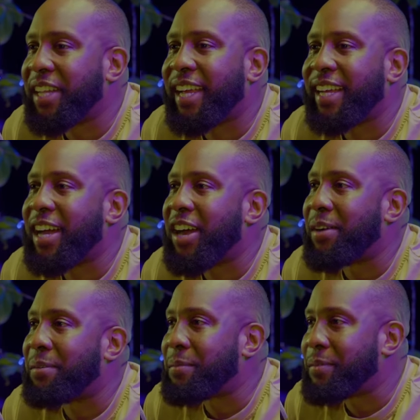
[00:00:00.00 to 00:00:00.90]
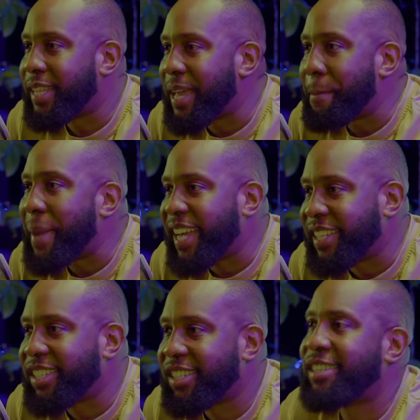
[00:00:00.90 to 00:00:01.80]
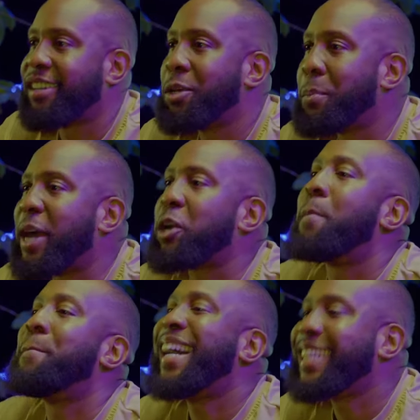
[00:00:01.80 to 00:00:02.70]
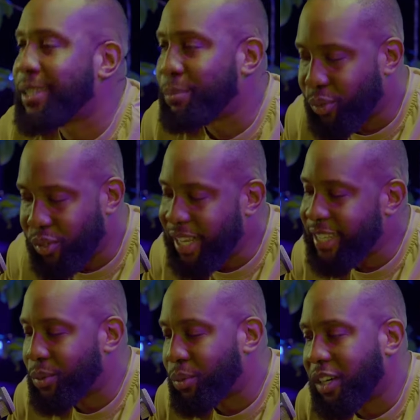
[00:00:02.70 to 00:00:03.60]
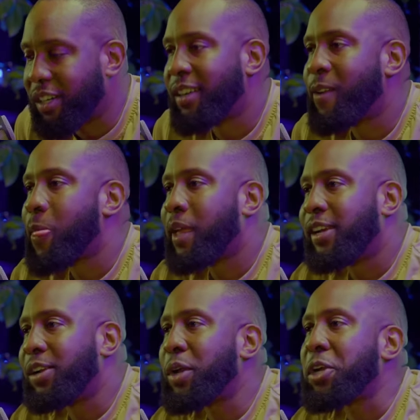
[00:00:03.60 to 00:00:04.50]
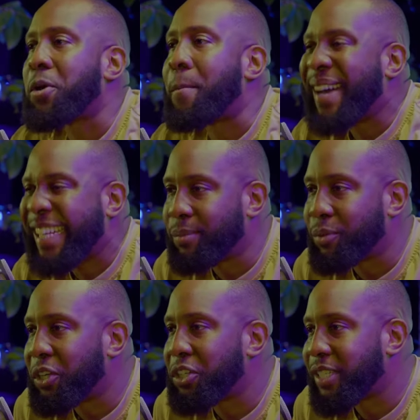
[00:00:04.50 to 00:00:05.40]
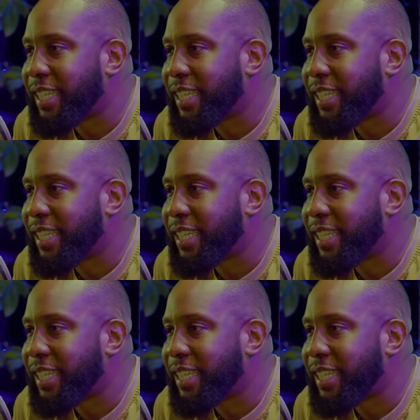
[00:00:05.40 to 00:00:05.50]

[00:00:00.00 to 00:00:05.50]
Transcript: like uh, they match. You are compatible. That's the word. You know, when you're compatible, not just